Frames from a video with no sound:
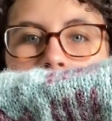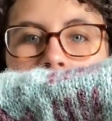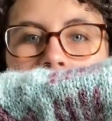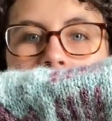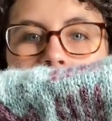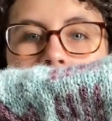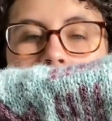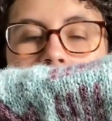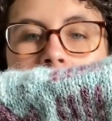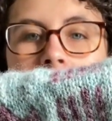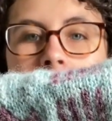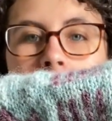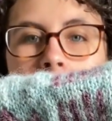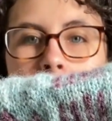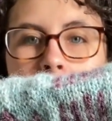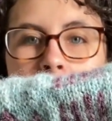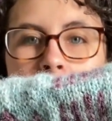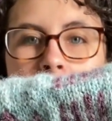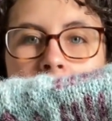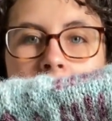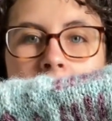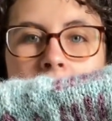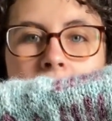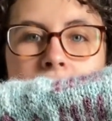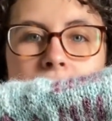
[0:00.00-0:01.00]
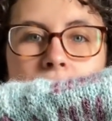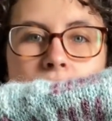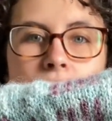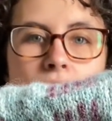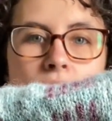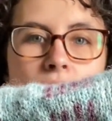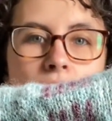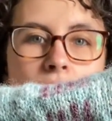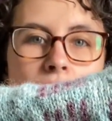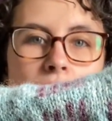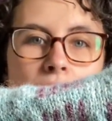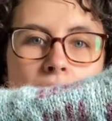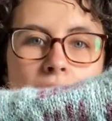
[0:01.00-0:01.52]
It's named after
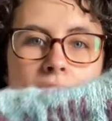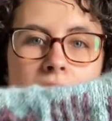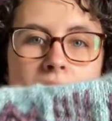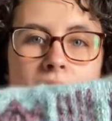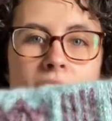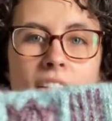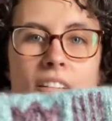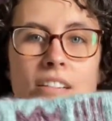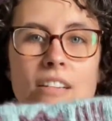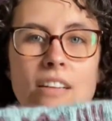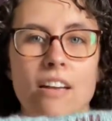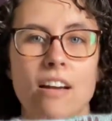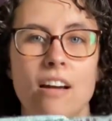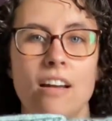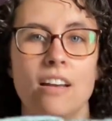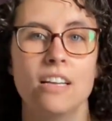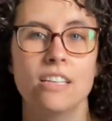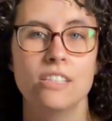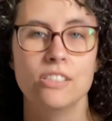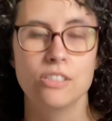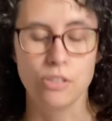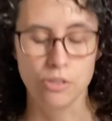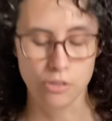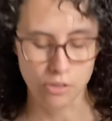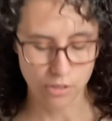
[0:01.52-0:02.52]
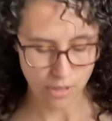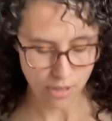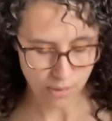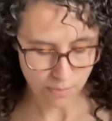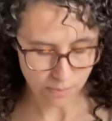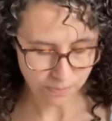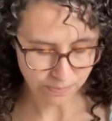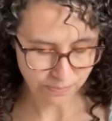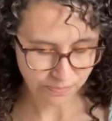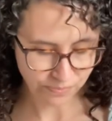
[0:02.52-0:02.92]
the Fosteriana tulip.